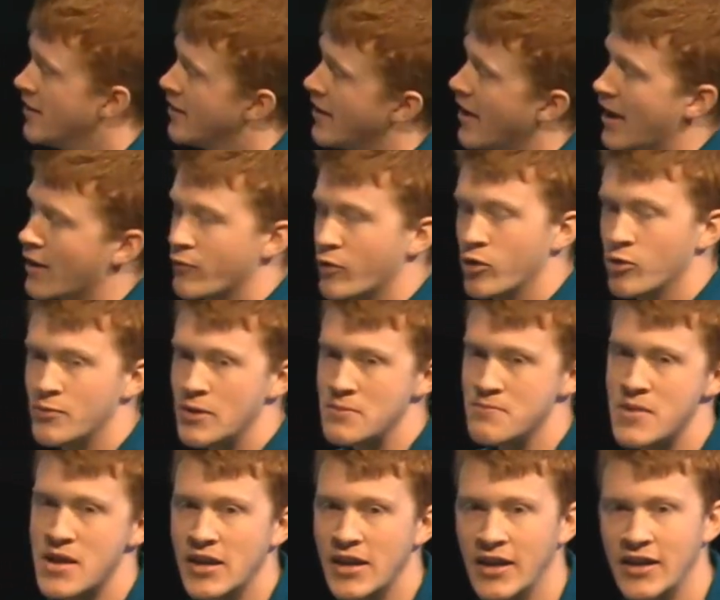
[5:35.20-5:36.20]
and we will be
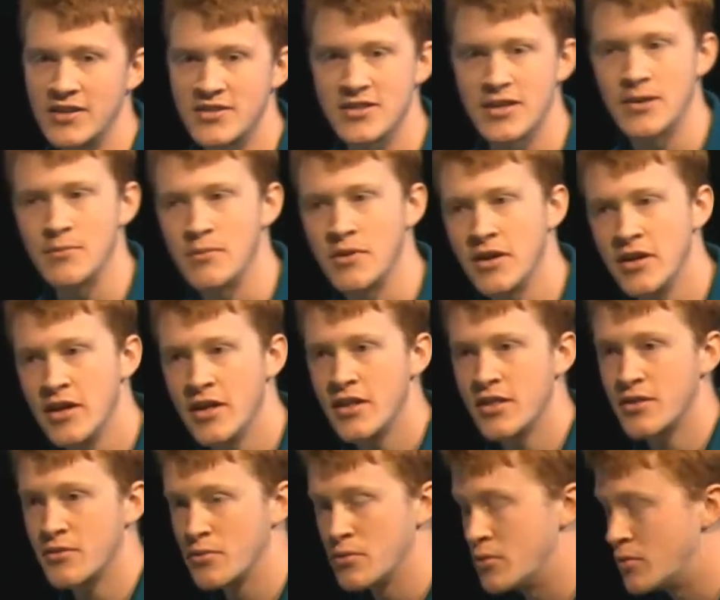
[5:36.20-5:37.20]
meeting some
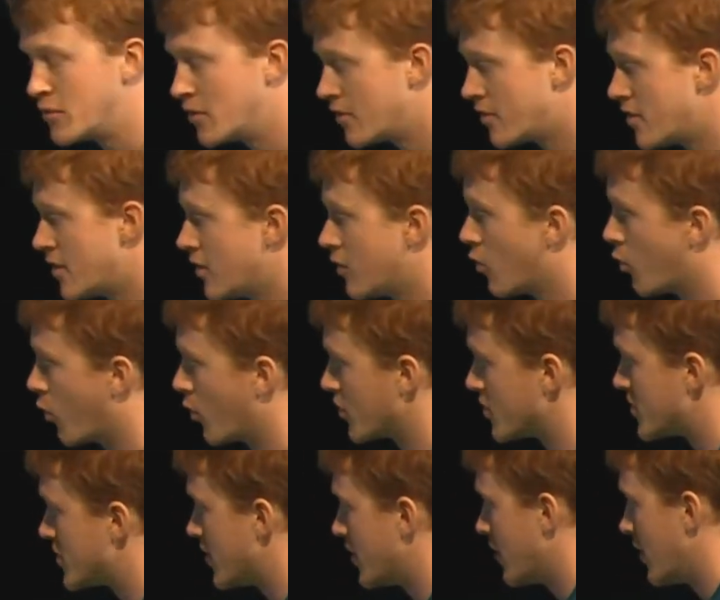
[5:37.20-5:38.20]
through the
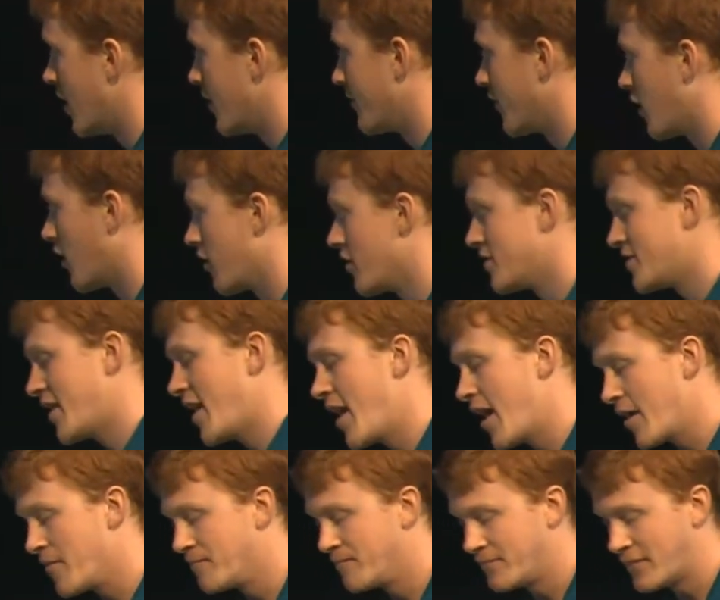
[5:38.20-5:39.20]
course of our day.
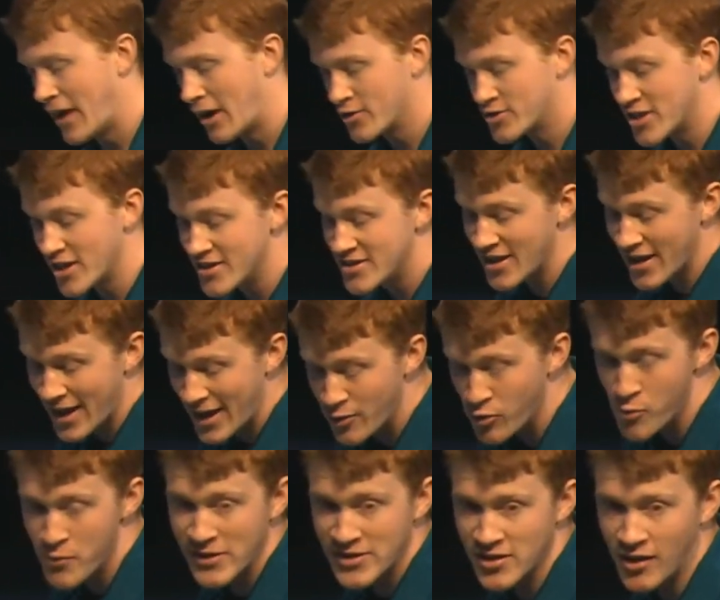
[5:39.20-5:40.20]
Now, today we'll
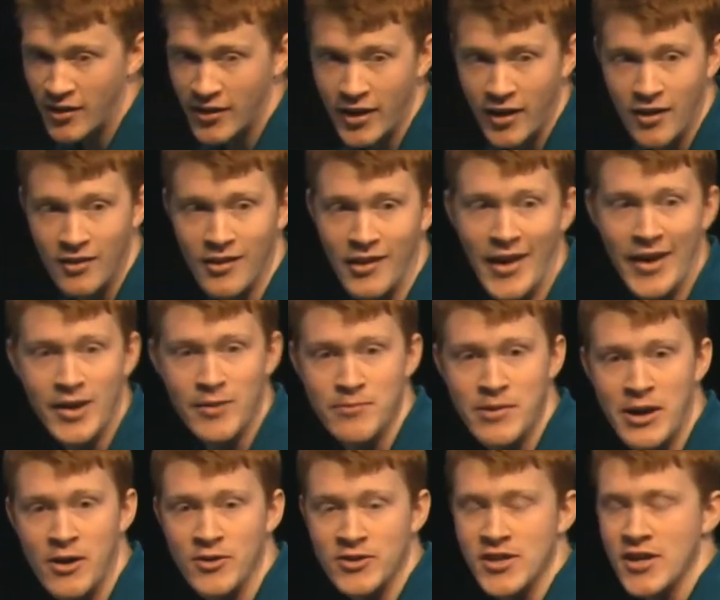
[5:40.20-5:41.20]
be talking a lot
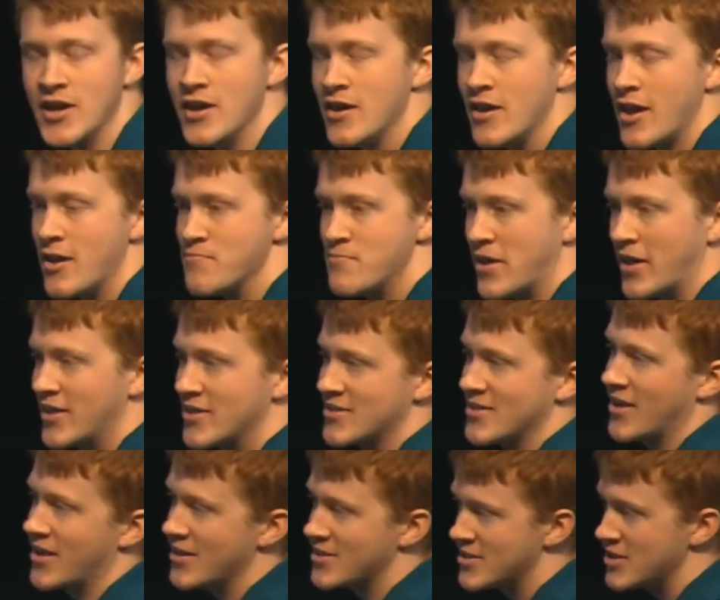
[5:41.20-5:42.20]
about a big
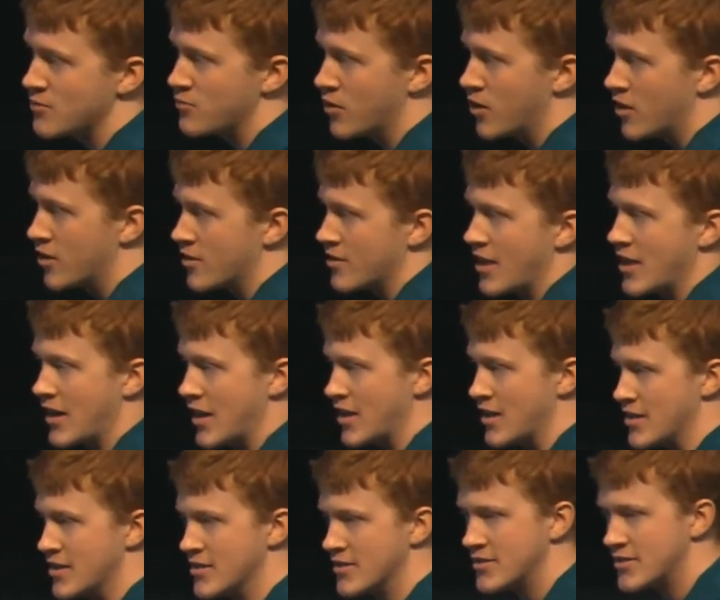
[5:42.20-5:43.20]
sciencey word that
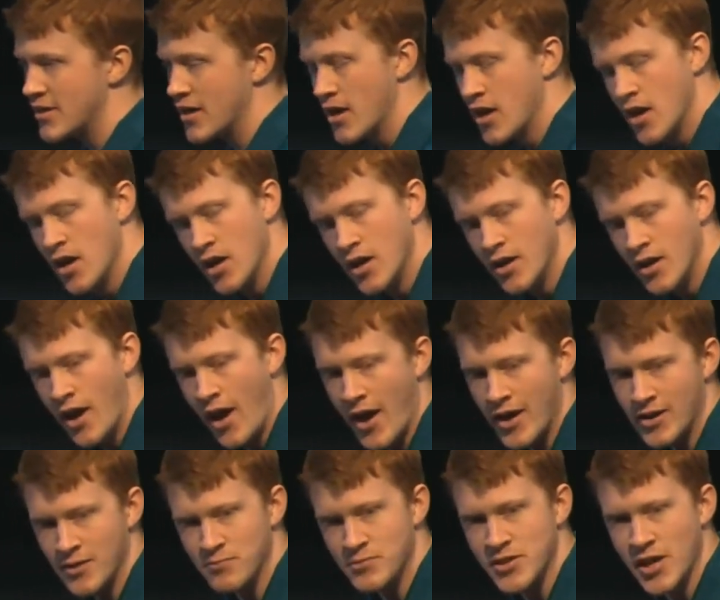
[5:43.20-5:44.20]
is
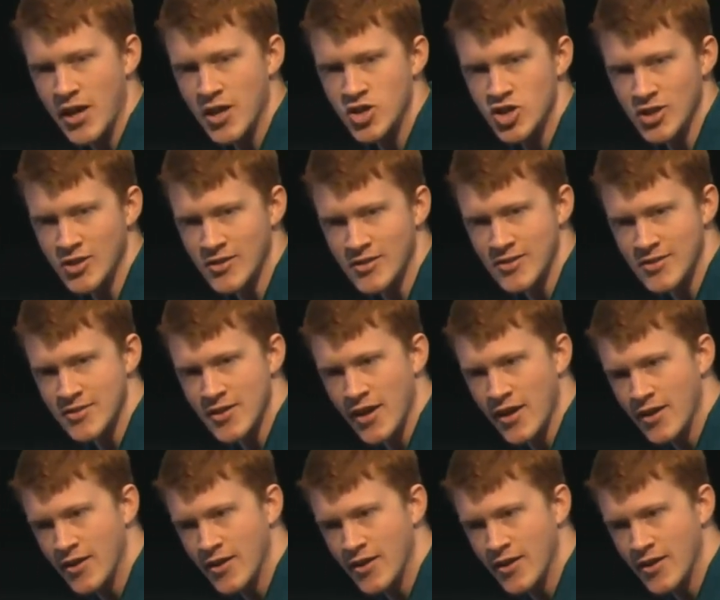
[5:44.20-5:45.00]
adaptations.